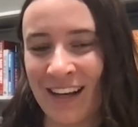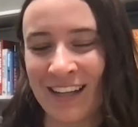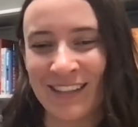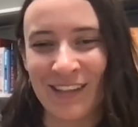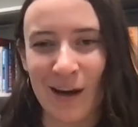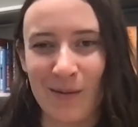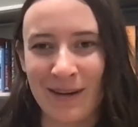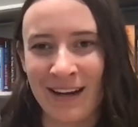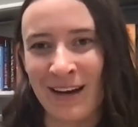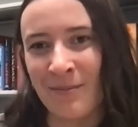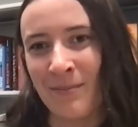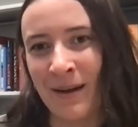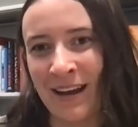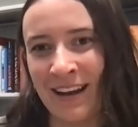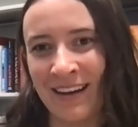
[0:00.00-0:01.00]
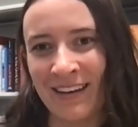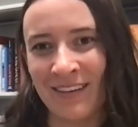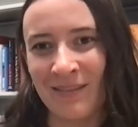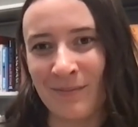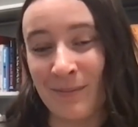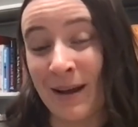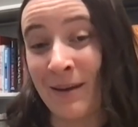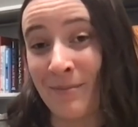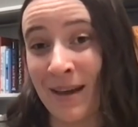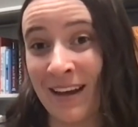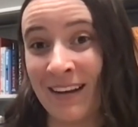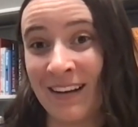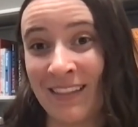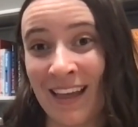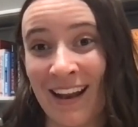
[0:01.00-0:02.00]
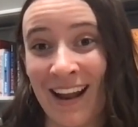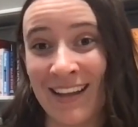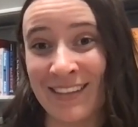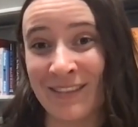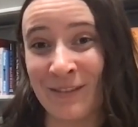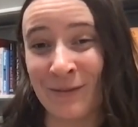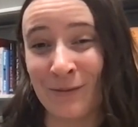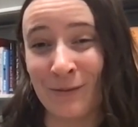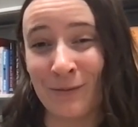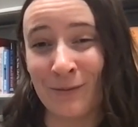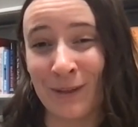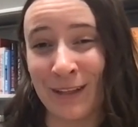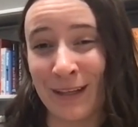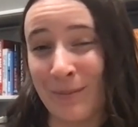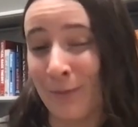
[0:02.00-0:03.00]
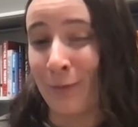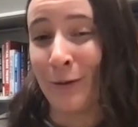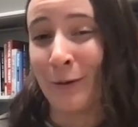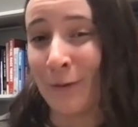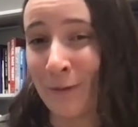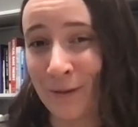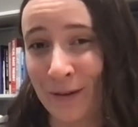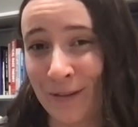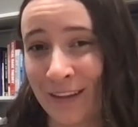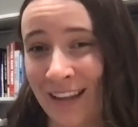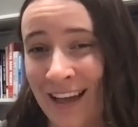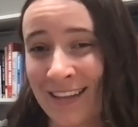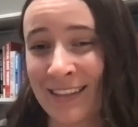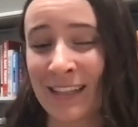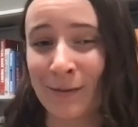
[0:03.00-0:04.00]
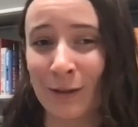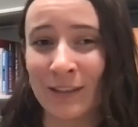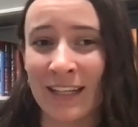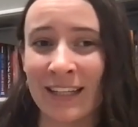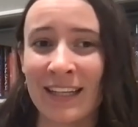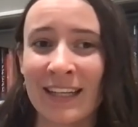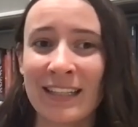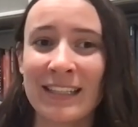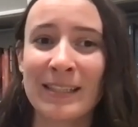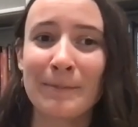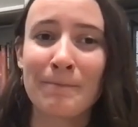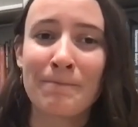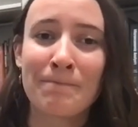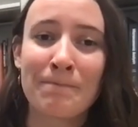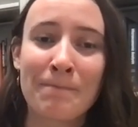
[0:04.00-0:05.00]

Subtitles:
It's dominated by men, and that hasn't really improved over the last several decades.